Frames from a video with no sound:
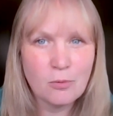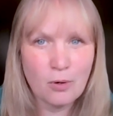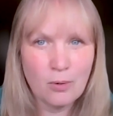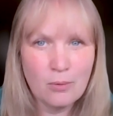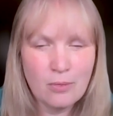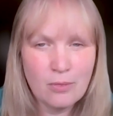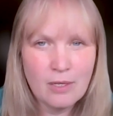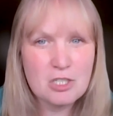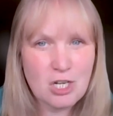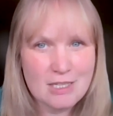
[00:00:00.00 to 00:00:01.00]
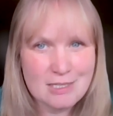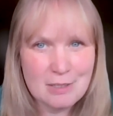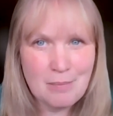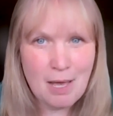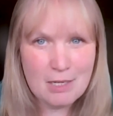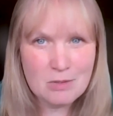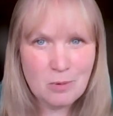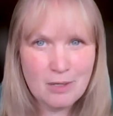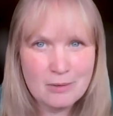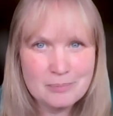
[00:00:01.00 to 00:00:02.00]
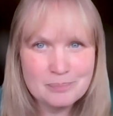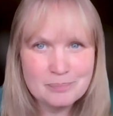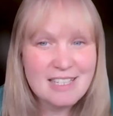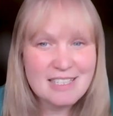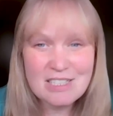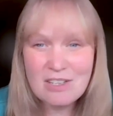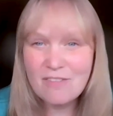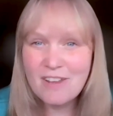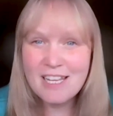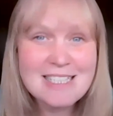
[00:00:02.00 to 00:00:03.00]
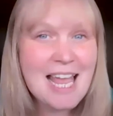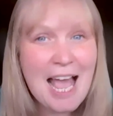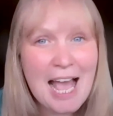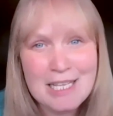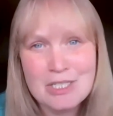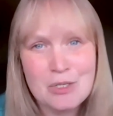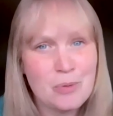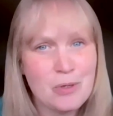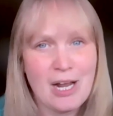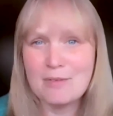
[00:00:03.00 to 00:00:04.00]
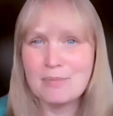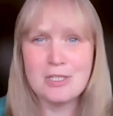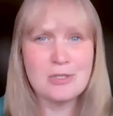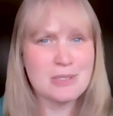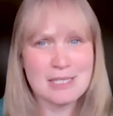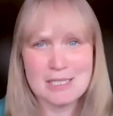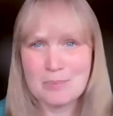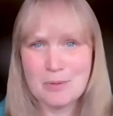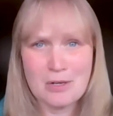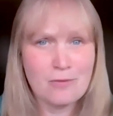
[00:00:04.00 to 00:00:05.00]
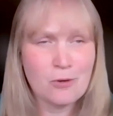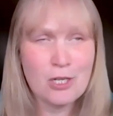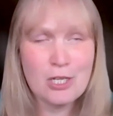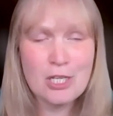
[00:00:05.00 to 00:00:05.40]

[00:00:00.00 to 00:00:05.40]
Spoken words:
of Growth by John C. Maxwell. This is a fantastic book. I've been using this book for